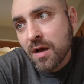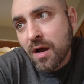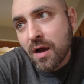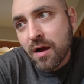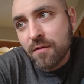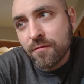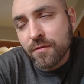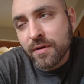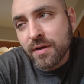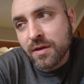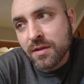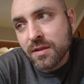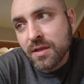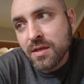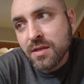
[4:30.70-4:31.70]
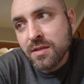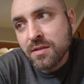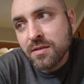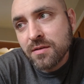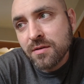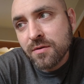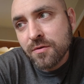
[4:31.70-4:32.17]
offering
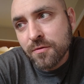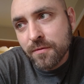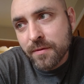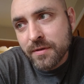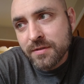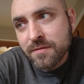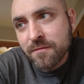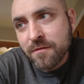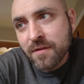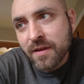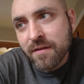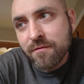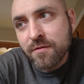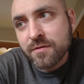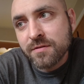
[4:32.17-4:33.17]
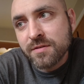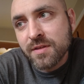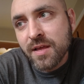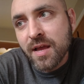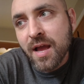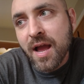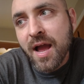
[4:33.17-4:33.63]
clean, crisp flavors
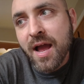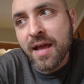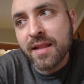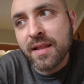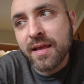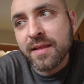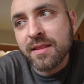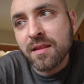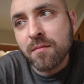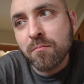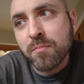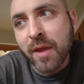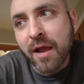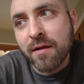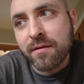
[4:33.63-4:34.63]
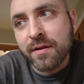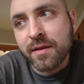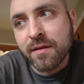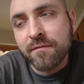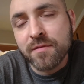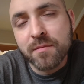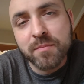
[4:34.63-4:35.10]
that highlight the bounty
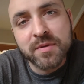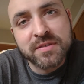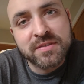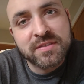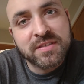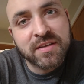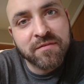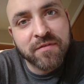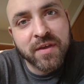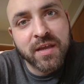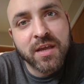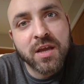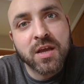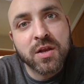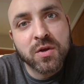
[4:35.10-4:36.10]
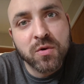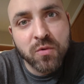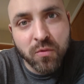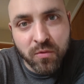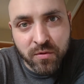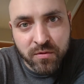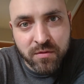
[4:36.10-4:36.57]
of the Pacific
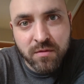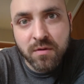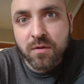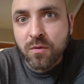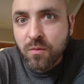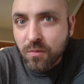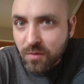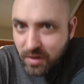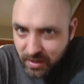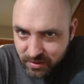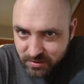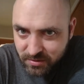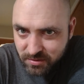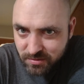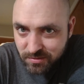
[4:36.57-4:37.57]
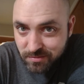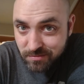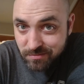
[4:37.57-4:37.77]
Northwest.